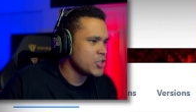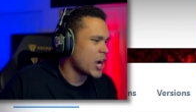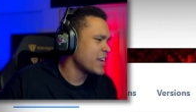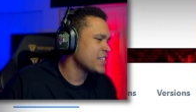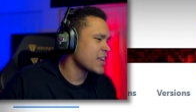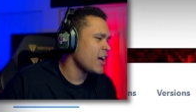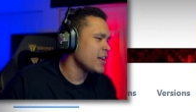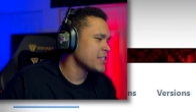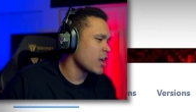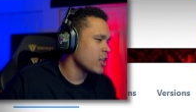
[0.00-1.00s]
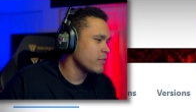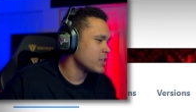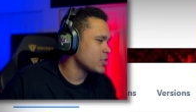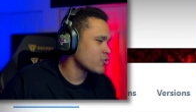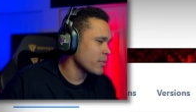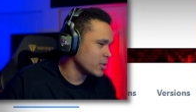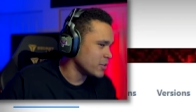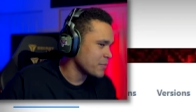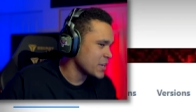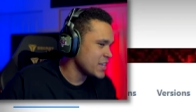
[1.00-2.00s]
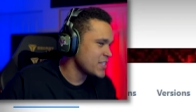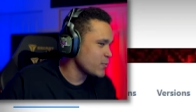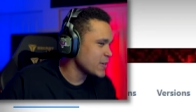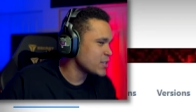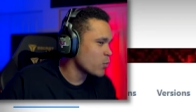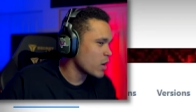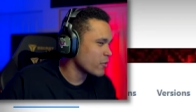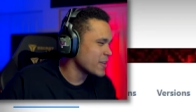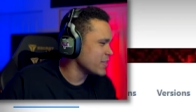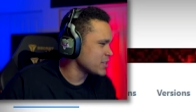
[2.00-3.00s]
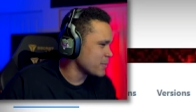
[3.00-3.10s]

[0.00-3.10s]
John has caused all of this trouble. He is the reason why we're in this